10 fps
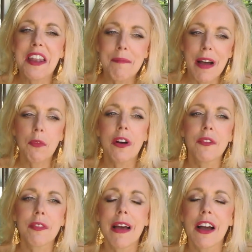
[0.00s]
and my one
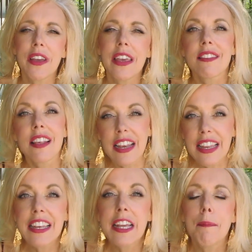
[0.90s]
with Maui is that I
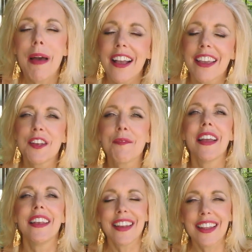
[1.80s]
need to get back into my
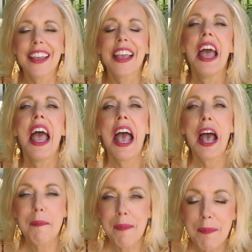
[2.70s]
knitting
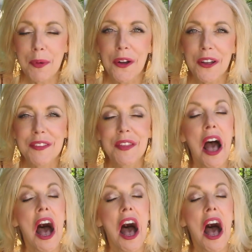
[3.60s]
and my books.